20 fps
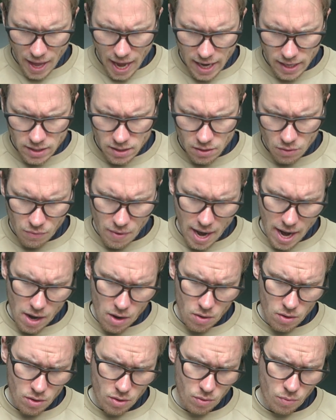That's
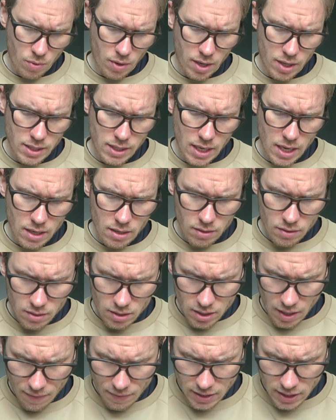around, what is it,
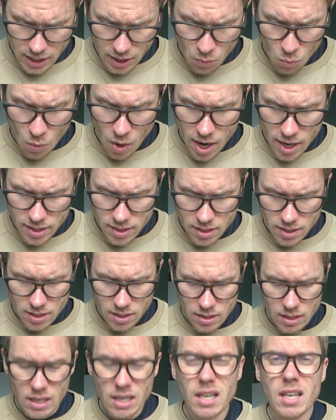17
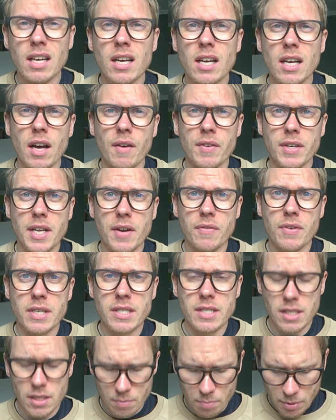watts of a
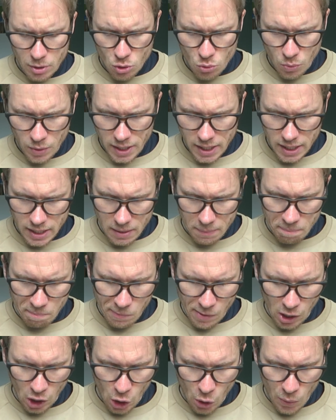difference between
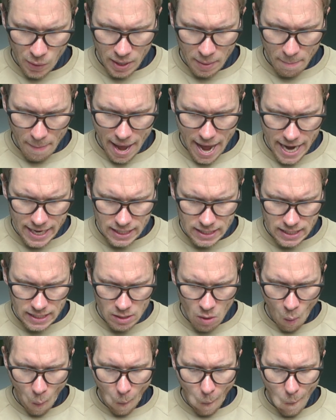the low and the
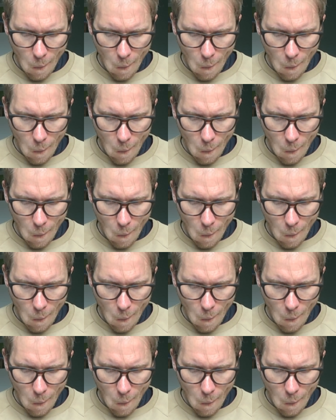max.